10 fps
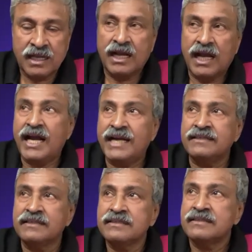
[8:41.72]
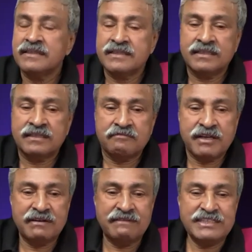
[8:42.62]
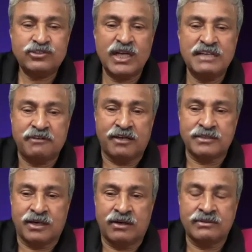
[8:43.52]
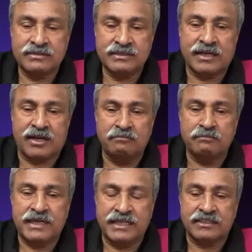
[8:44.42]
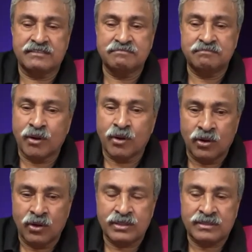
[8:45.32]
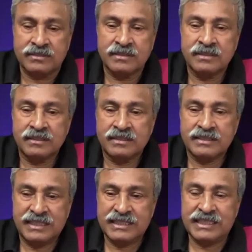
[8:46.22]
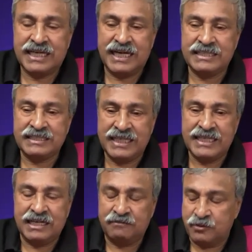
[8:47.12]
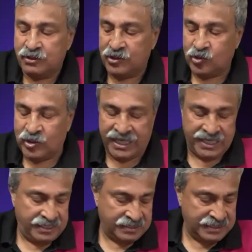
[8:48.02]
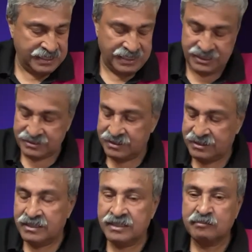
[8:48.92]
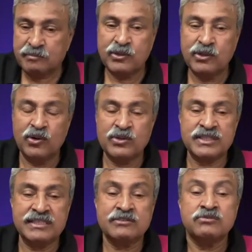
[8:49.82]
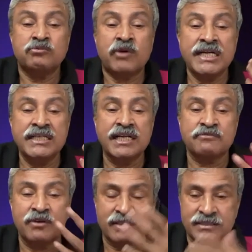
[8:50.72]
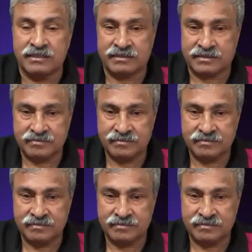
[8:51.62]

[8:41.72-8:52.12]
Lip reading: And we have eventually found out that a combination of both in grade 3 and 4 OA knees produces wonderful results.